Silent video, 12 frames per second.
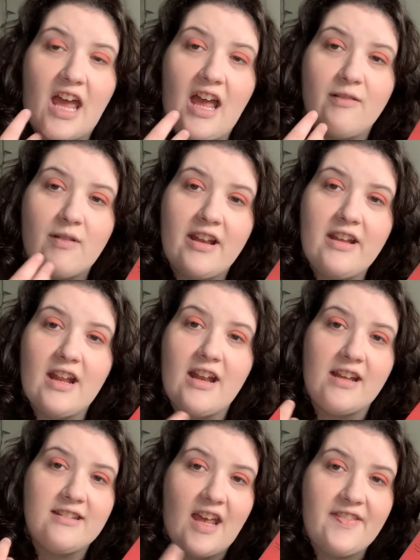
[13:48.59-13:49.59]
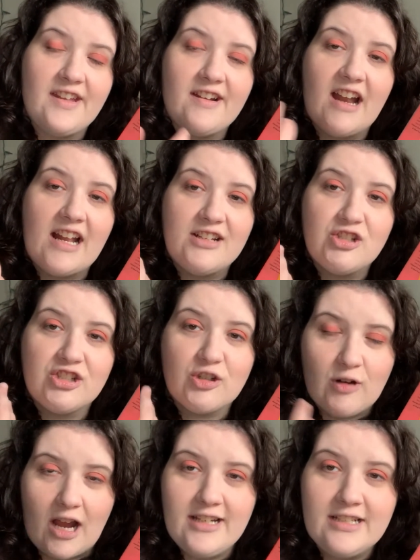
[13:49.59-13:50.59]
read it and I sat there and I just
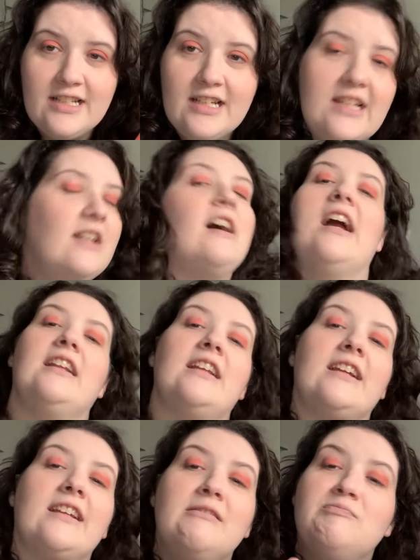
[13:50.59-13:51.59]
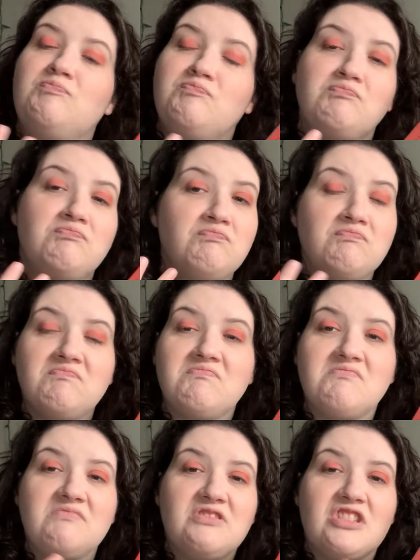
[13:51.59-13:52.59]
cried. I
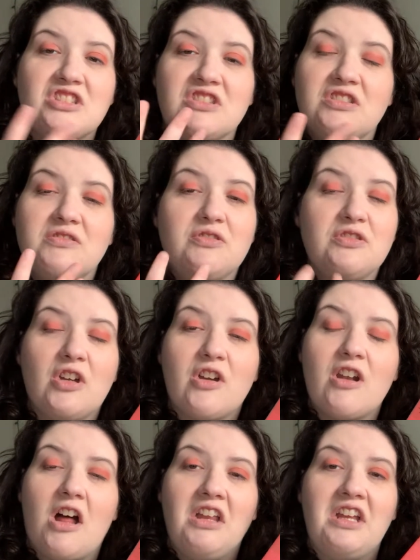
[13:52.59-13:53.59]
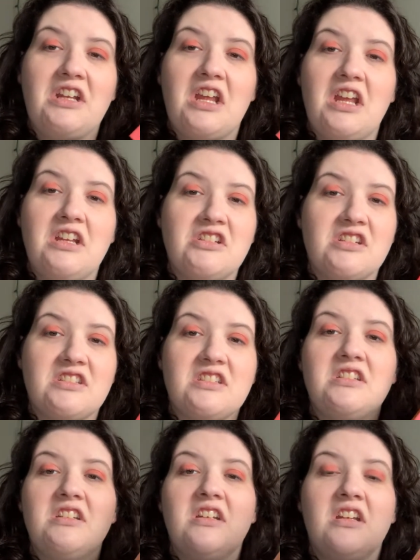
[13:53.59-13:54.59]
just took it all in and
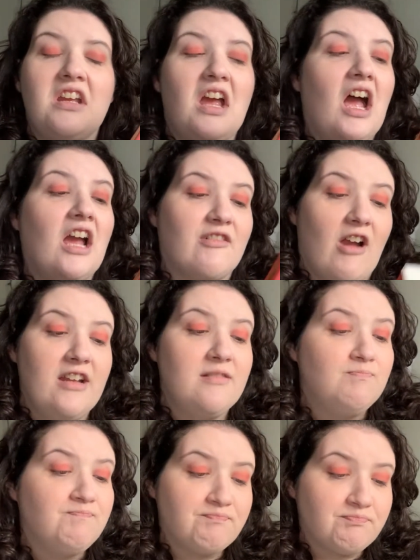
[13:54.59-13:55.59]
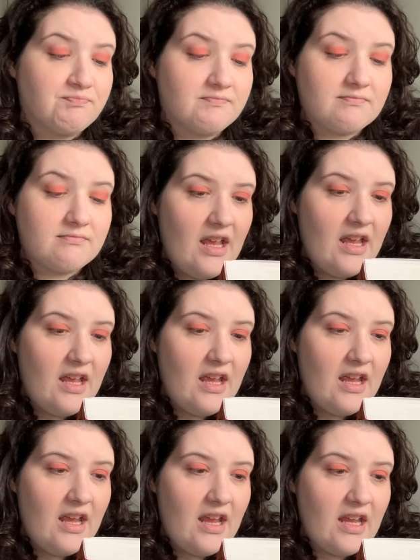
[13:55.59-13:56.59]
I cried.
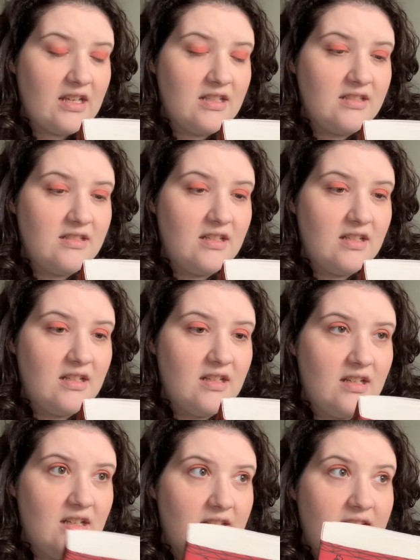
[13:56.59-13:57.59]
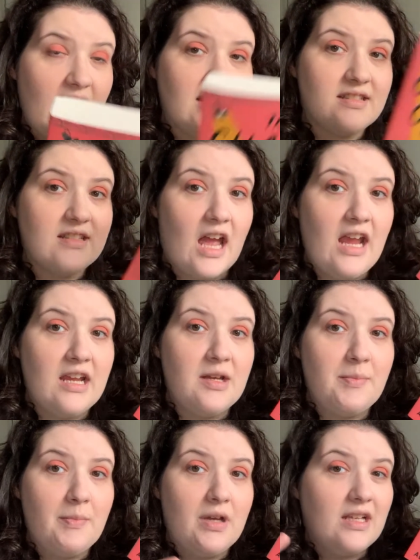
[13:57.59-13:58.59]
And yes, I
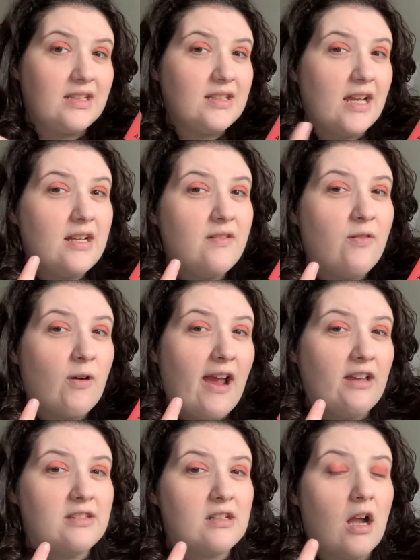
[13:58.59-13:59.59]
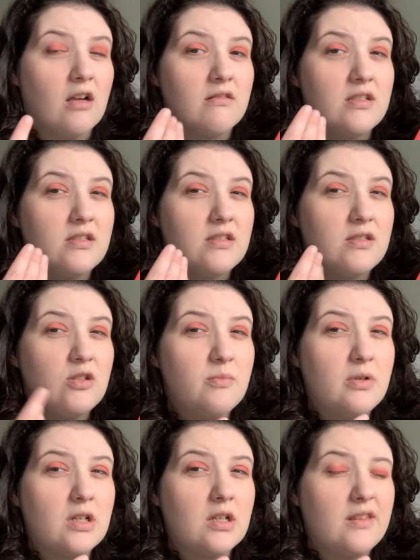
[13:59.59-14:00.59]
am excited for Alison Cochrane's new
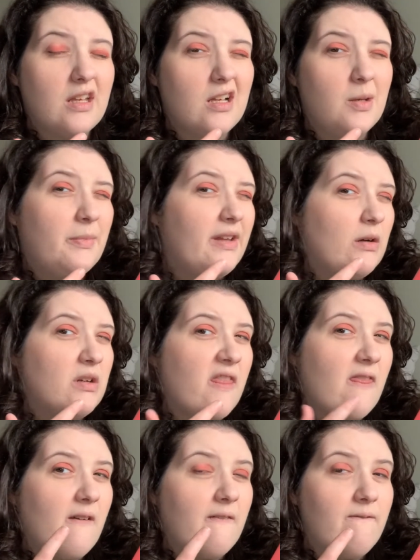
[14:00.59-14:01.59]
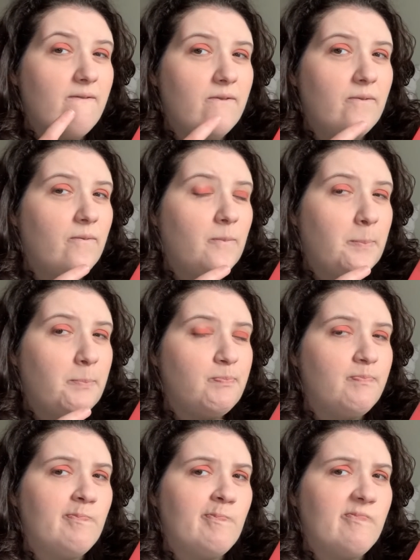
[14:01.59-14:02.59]
book that comes out in the
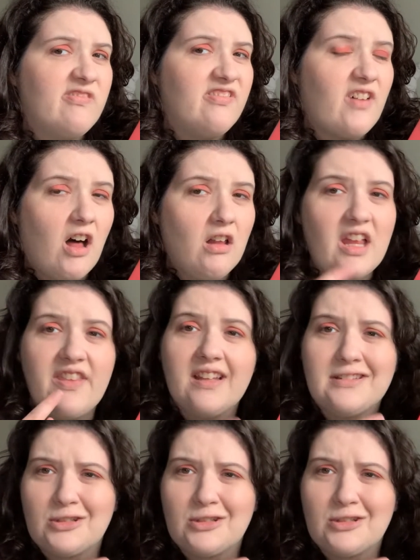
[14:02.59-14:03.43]
fall. I think it's a